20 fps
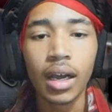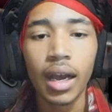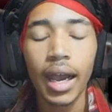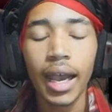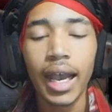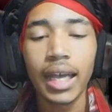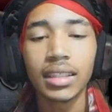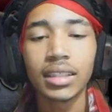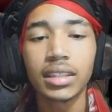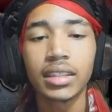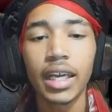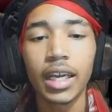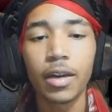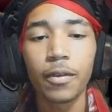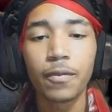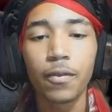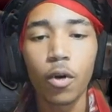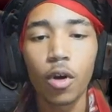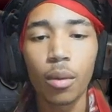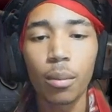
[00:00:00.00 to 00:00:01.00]
I
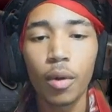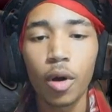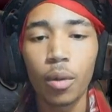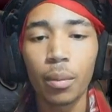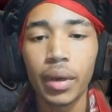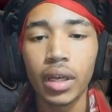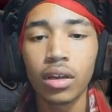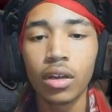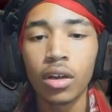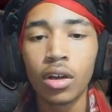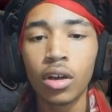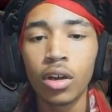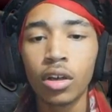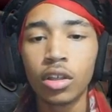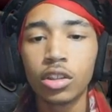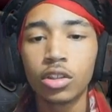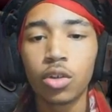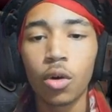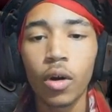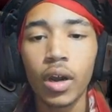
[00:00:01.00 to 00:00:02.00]
hesitated for a moment,
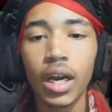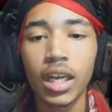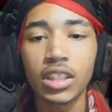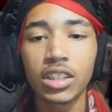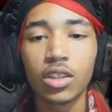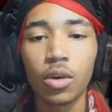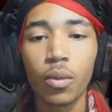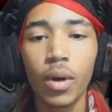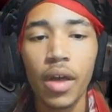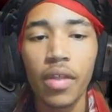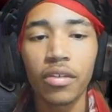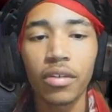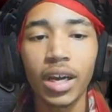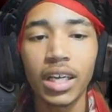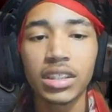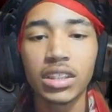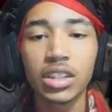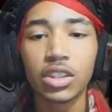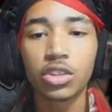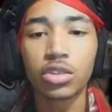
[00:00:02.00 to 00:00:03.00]
torn as to whether
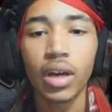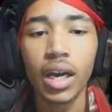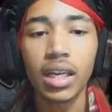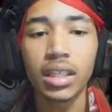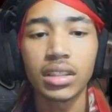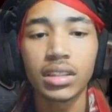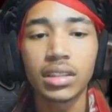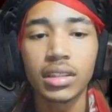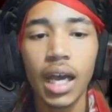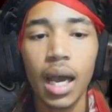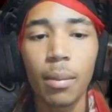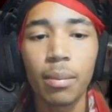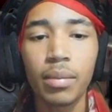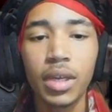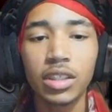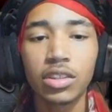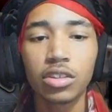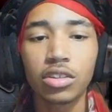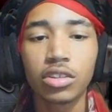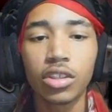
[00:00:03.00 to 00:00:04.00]
I should try to stop
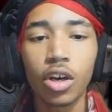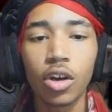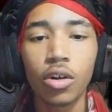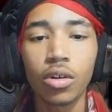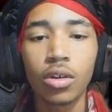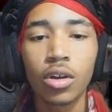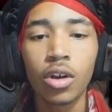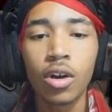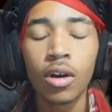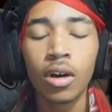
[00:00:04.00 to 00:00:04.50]
Misuto